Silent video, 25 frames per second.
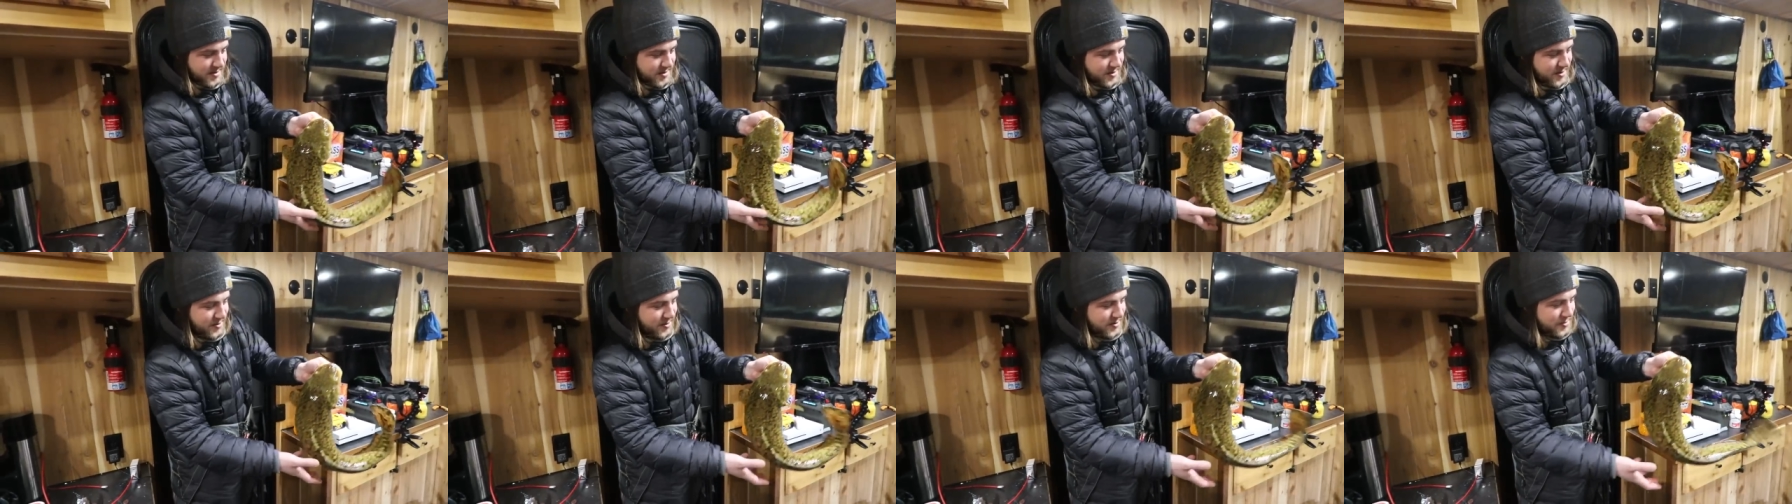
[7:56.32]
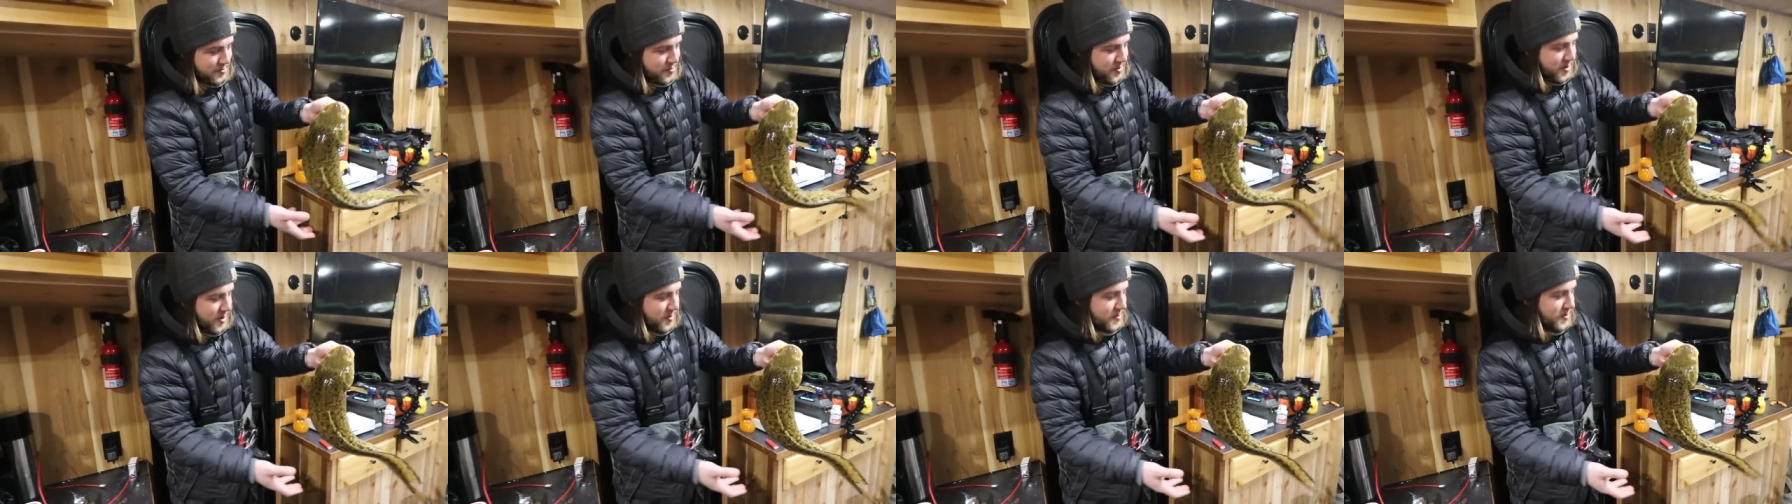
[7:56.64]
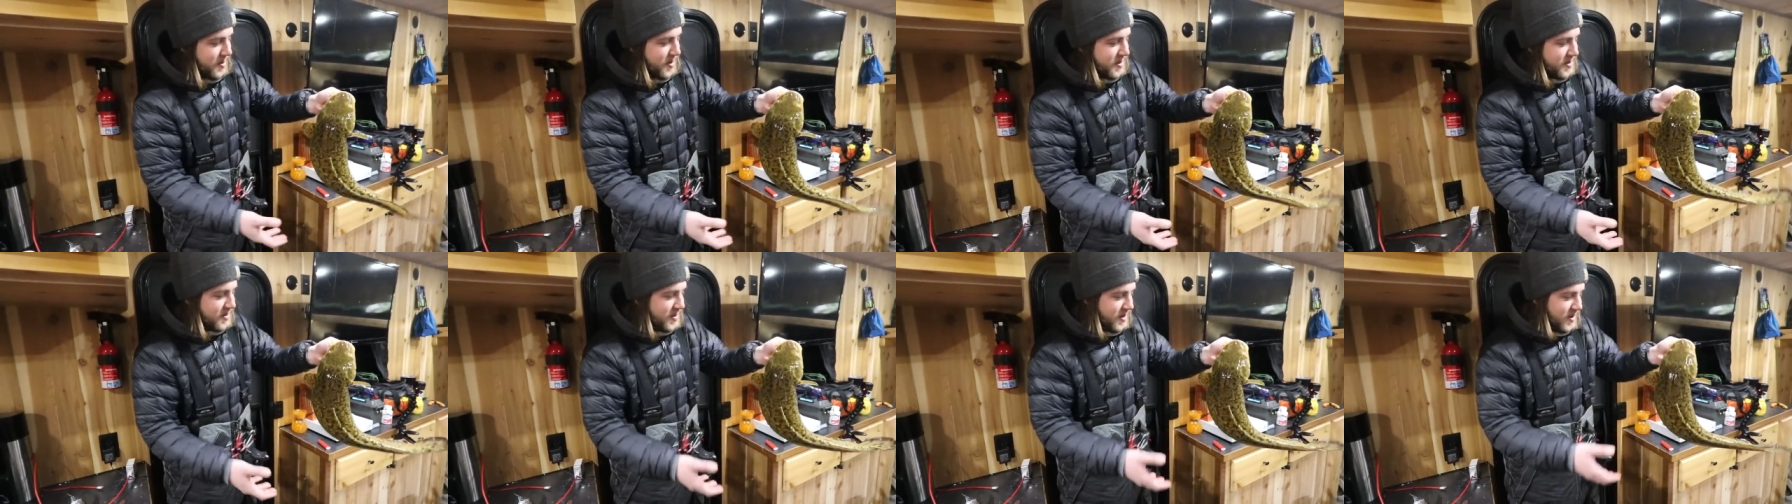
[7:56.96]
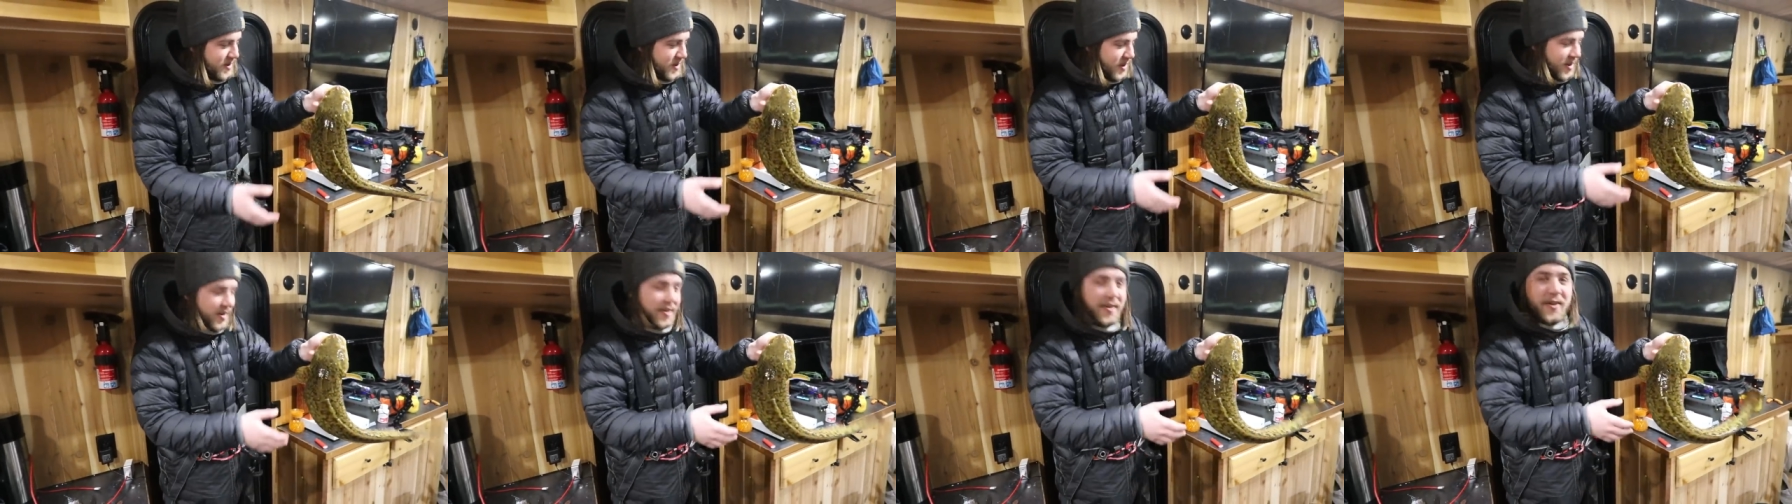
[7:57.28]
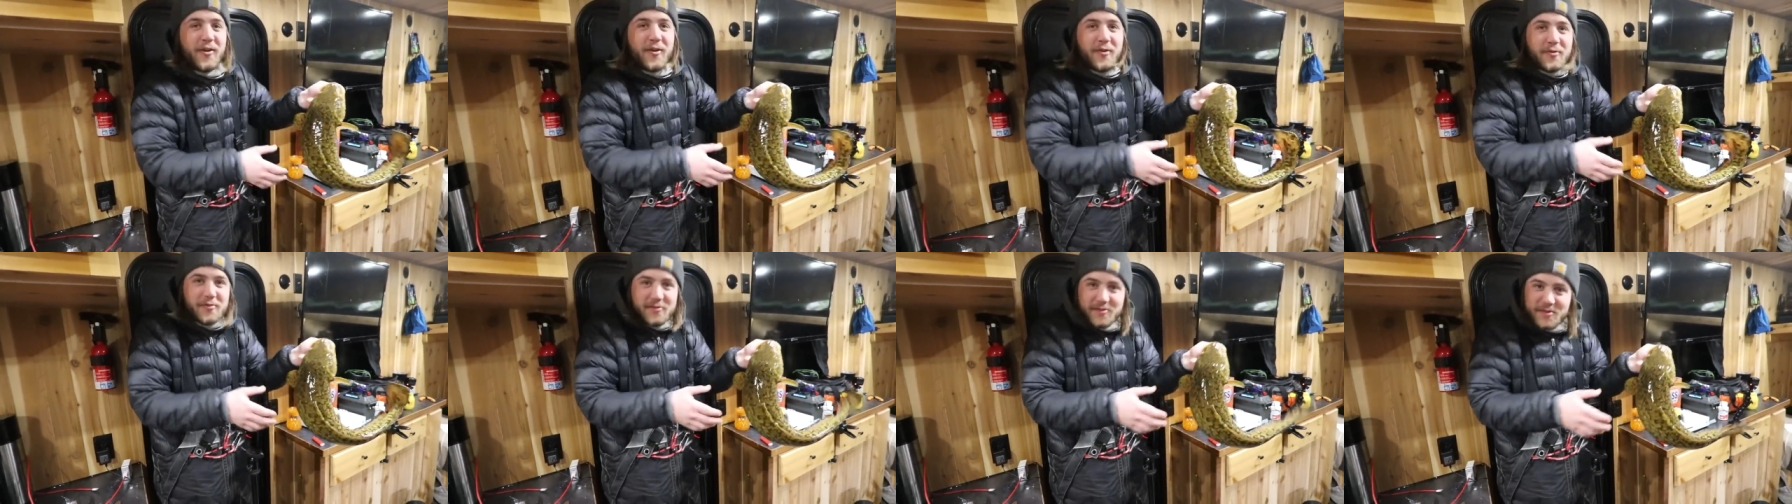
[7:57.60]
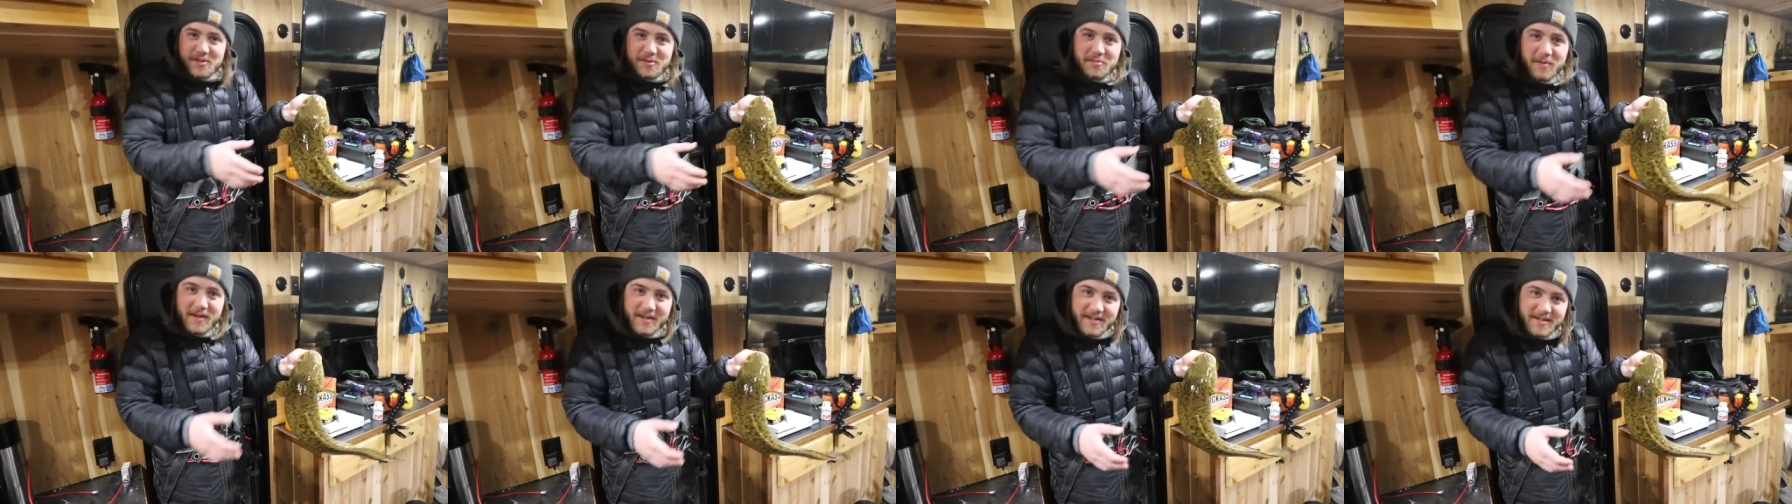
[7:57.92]
So the burbot is an unknown
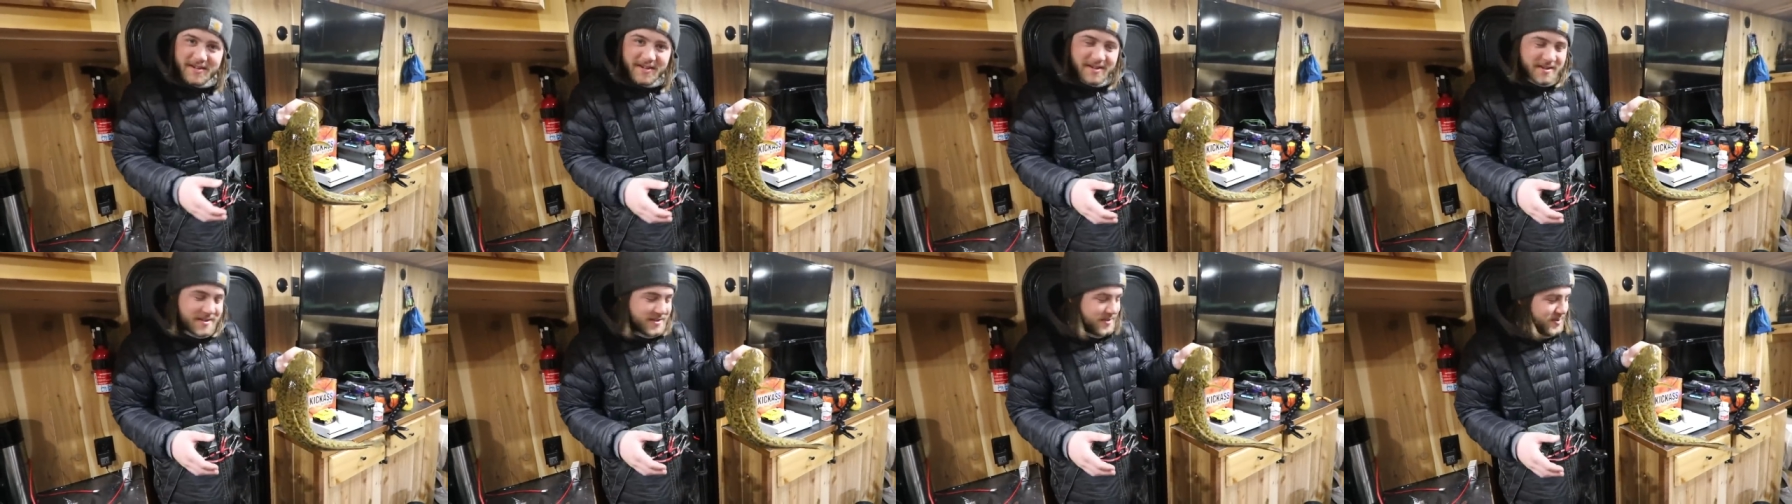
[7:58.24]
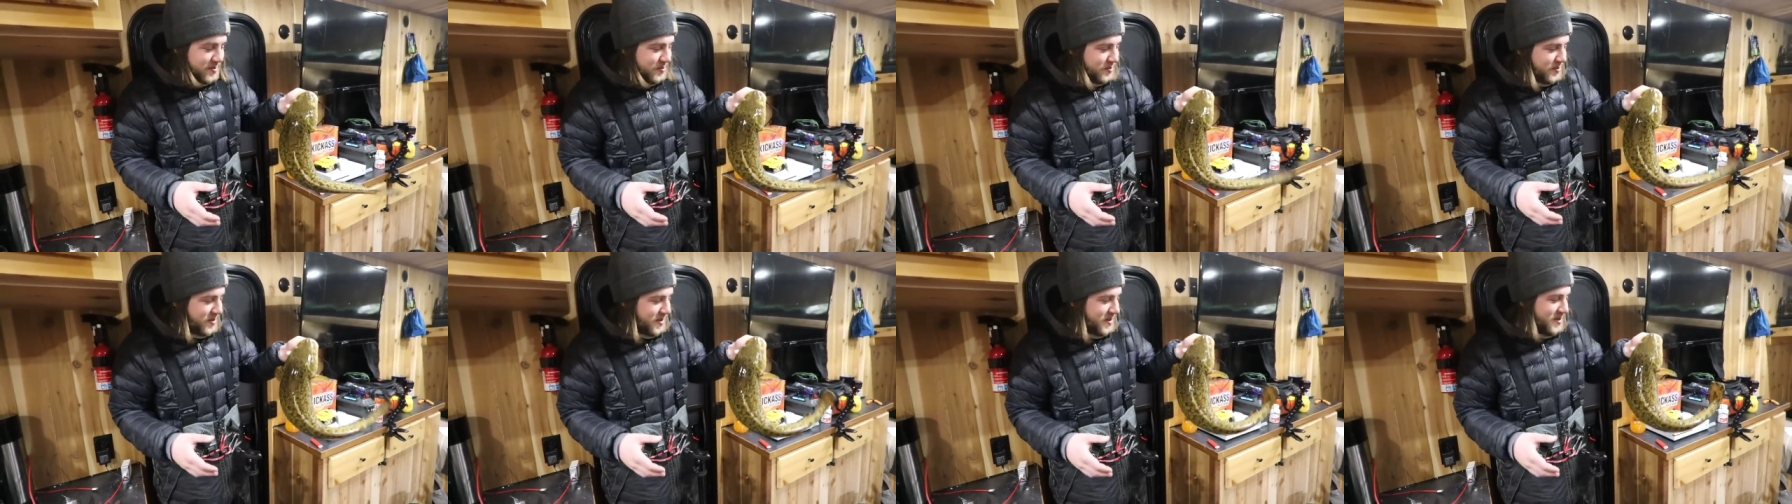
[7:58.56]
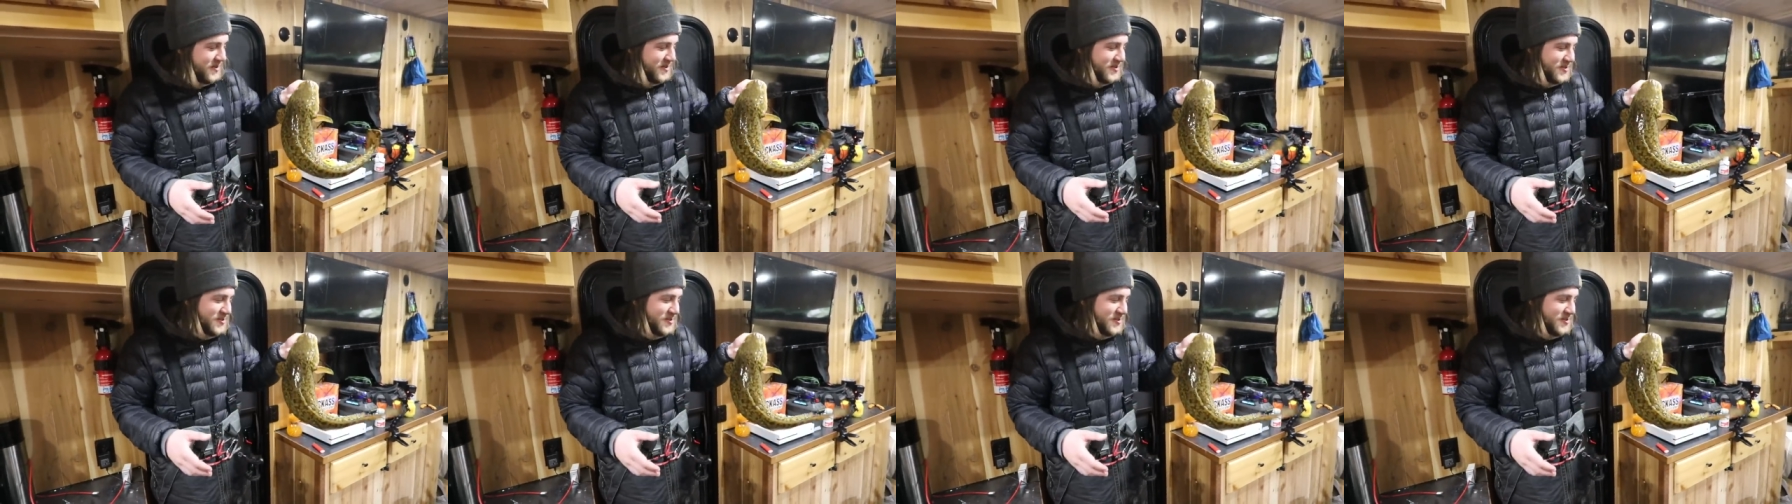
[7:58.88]
species that we